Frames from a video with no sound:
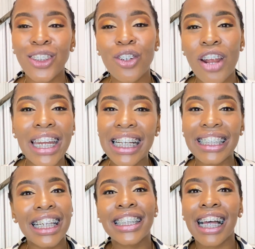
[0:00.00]
your training
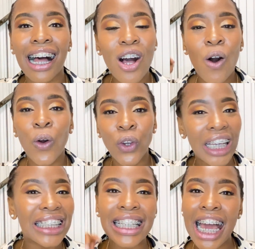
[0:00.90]
center or your
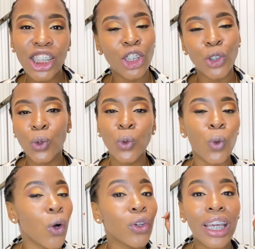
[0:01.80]
international school
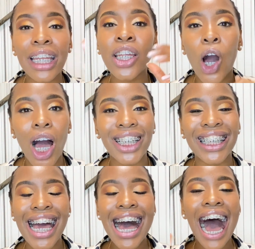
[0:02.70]
or your
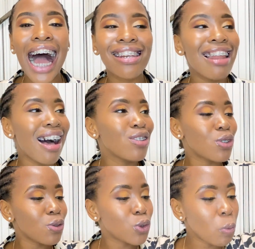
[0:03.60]
kindergarten.
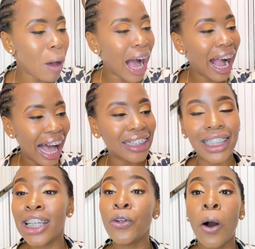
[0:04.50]
Announce
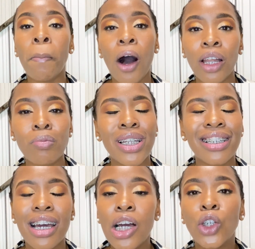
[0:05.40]
usupagati in your apartment.
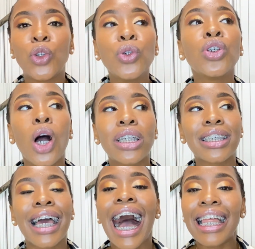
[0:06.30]
Do not
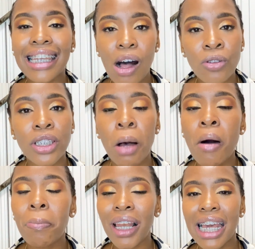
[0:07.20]
announce
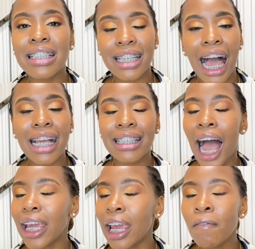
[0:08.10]
plans, guys.
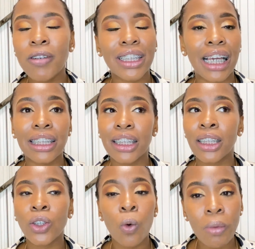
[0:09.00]
I emphasize this
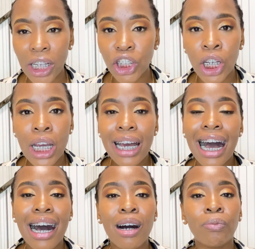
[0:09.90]
so much.
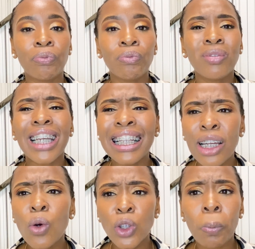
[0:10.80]
And
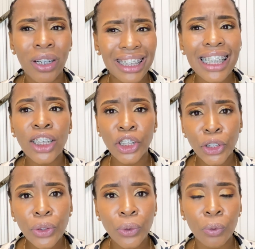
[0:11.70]
that also protects
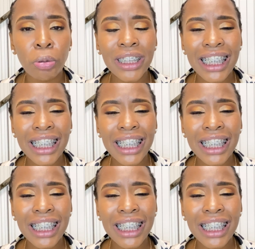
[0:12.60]
you